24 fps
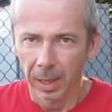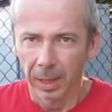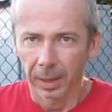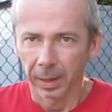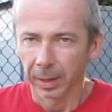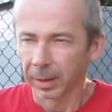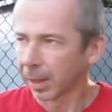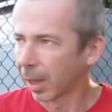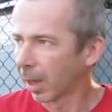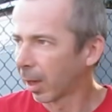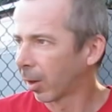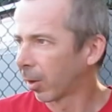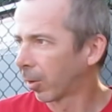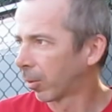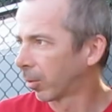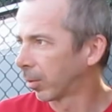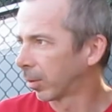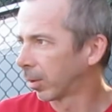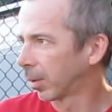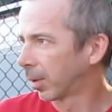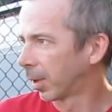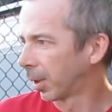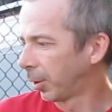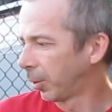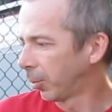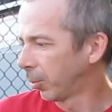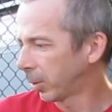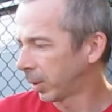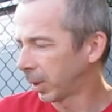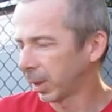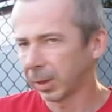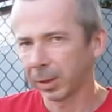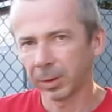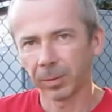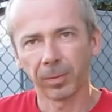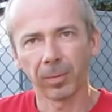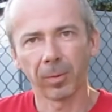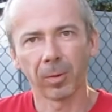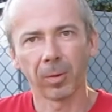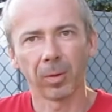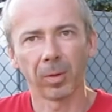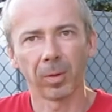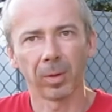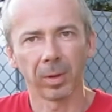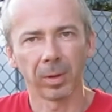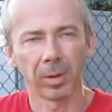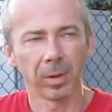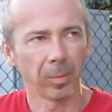Now, the usage
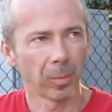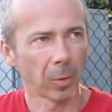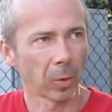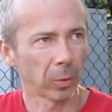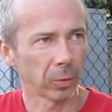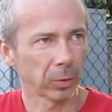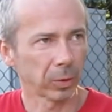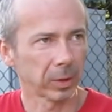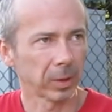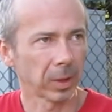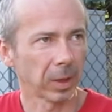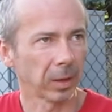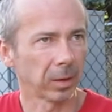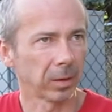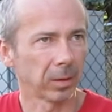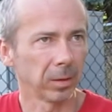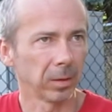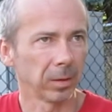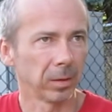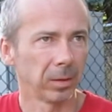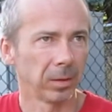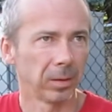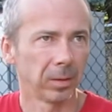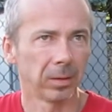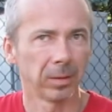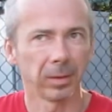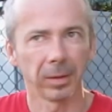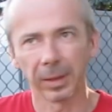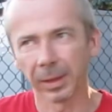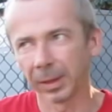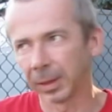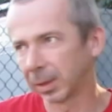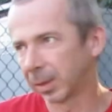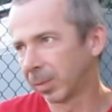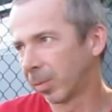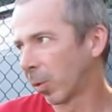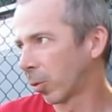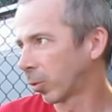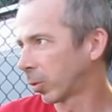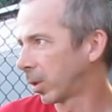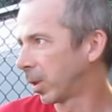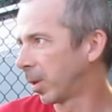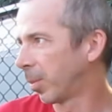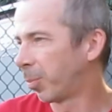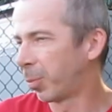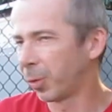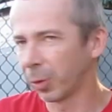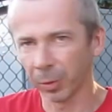for the motorcycle is
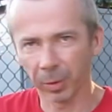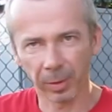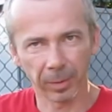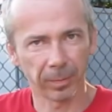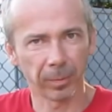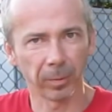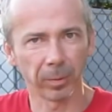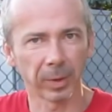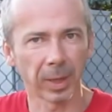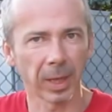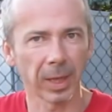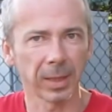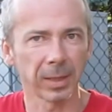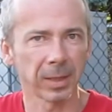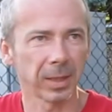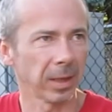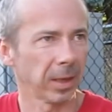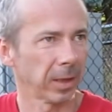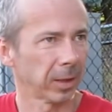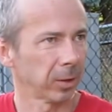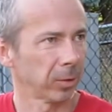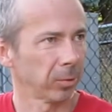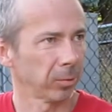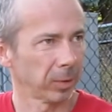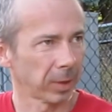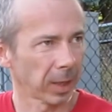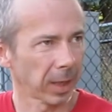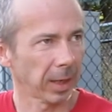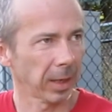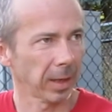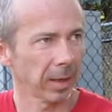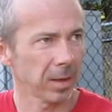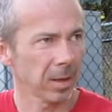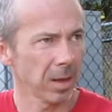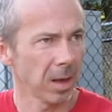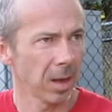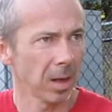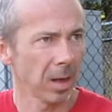mostly beautiful days like today,